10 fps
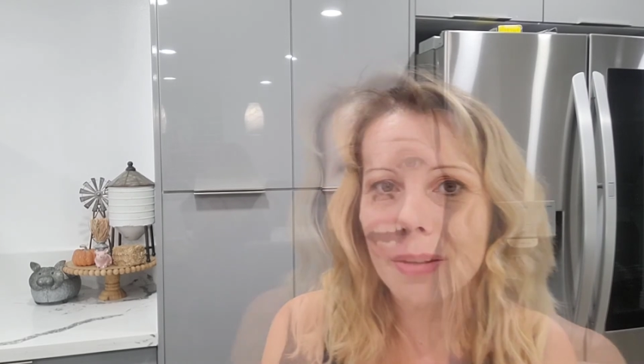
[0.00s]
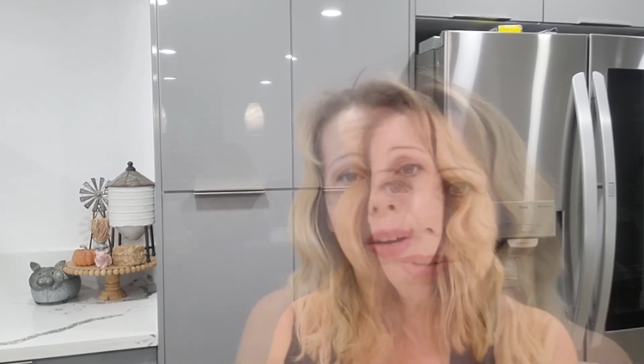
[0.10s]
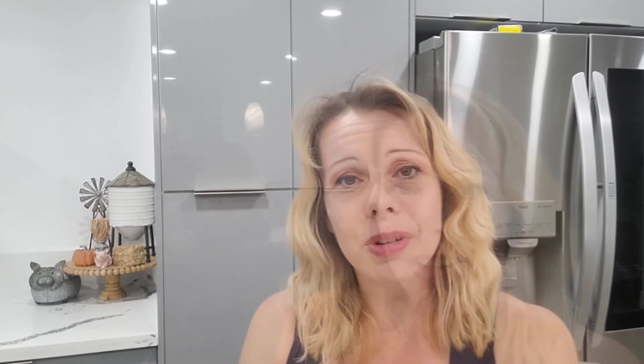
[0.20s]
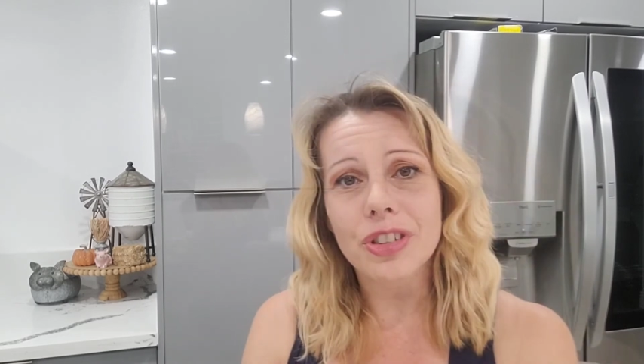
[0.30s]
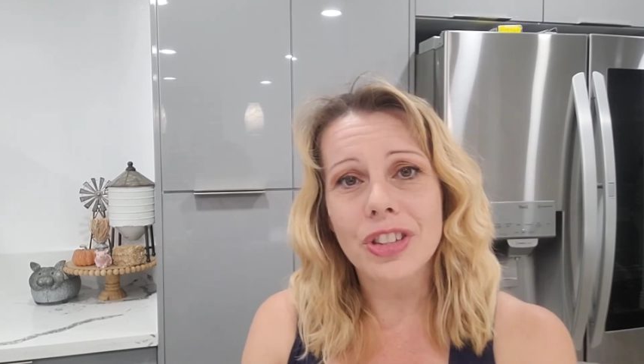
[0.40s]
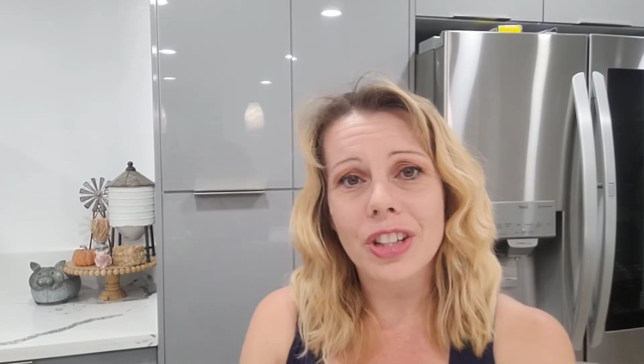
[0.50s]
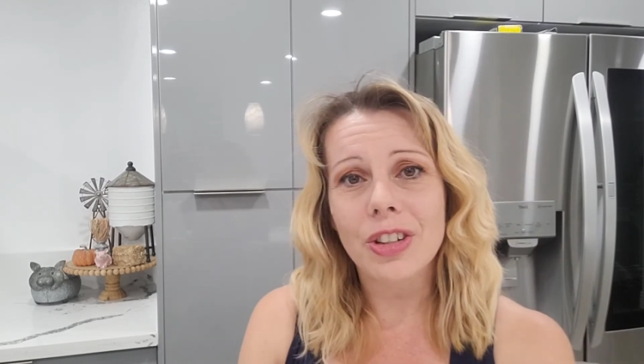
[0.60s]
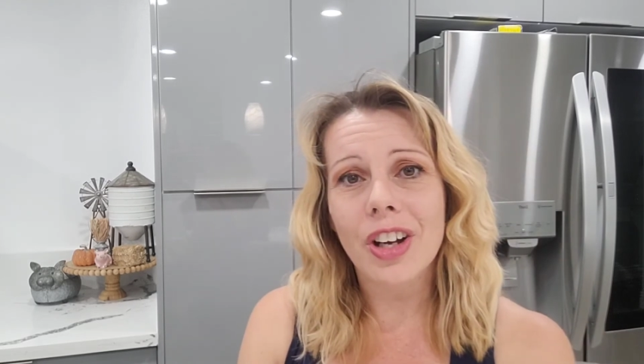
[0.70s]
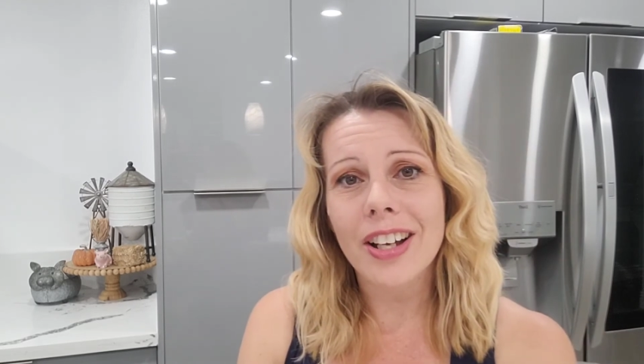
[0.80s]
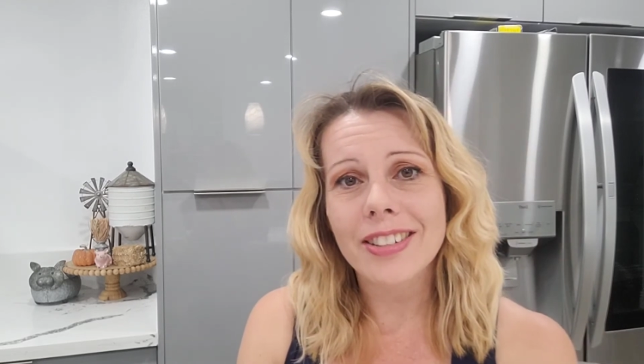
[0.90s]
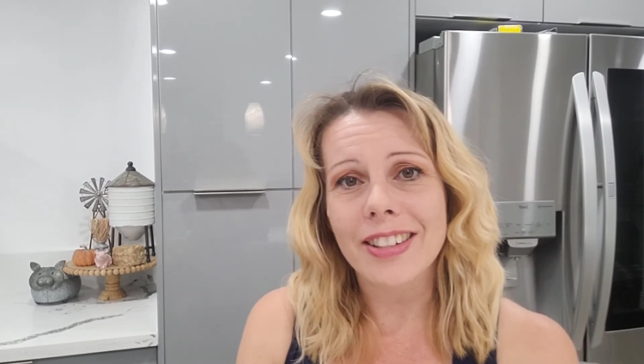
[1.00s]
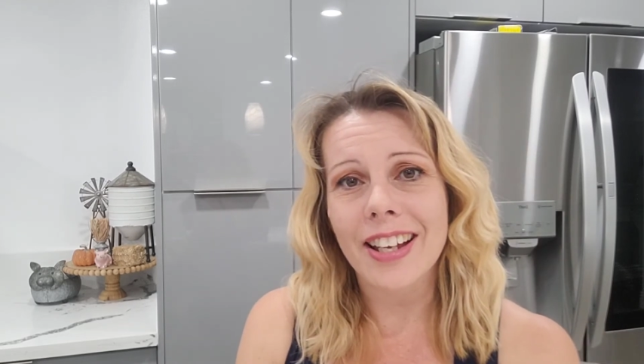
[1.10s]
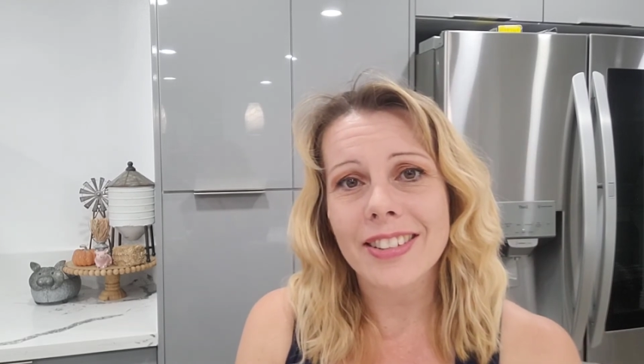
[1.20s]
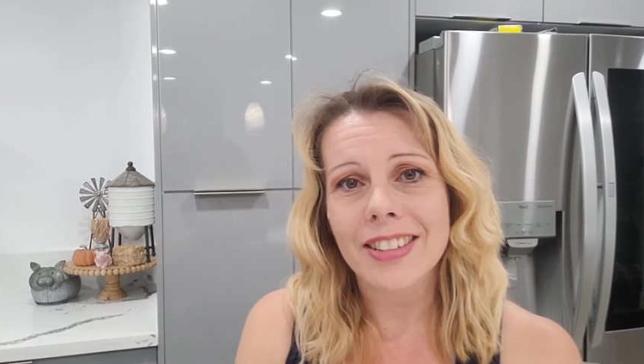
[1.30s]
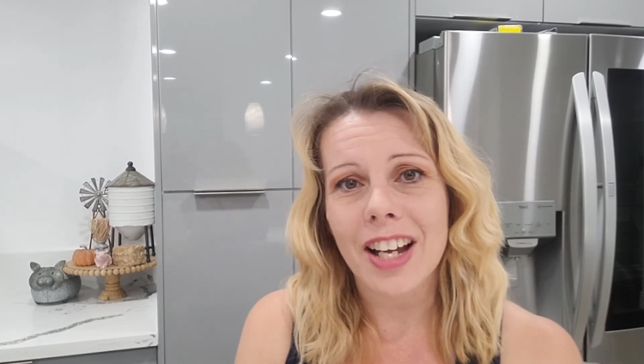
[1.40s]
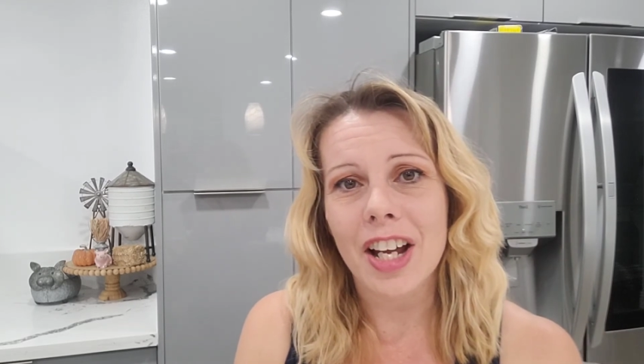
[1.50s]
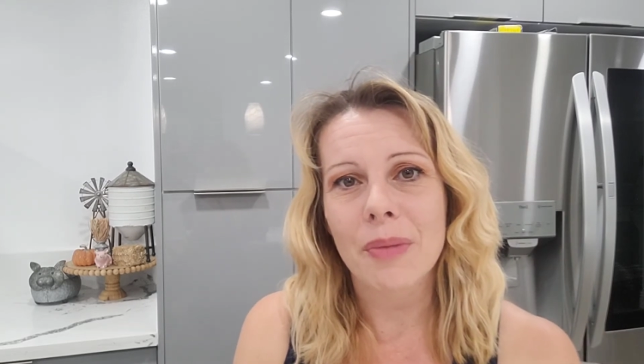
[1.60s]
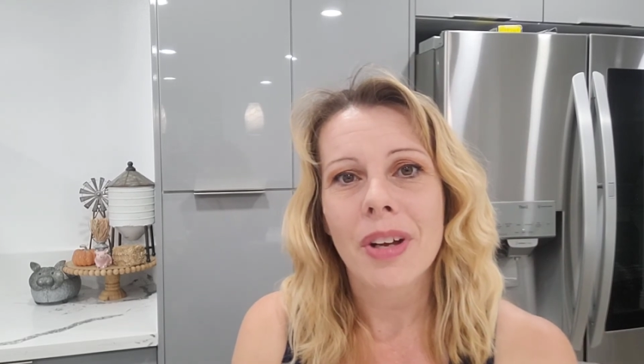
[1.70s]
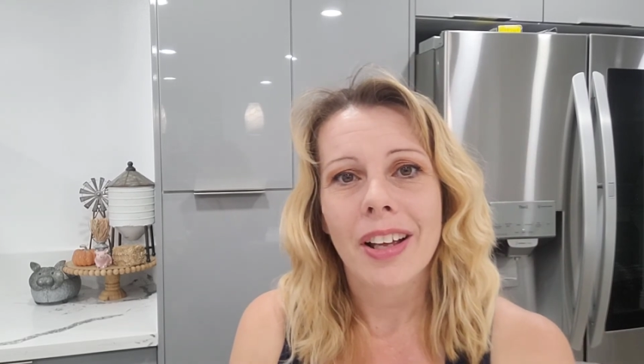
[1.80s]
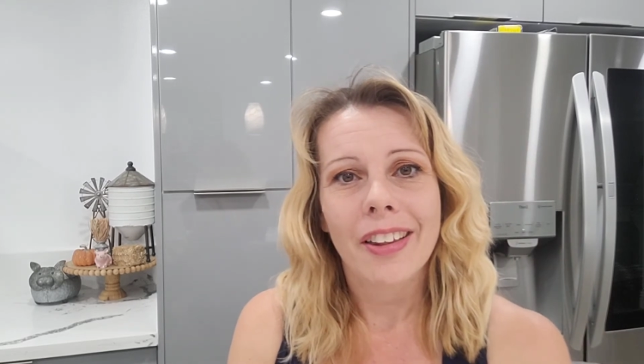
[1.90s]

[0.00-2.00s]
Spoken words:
I will see you guys next time.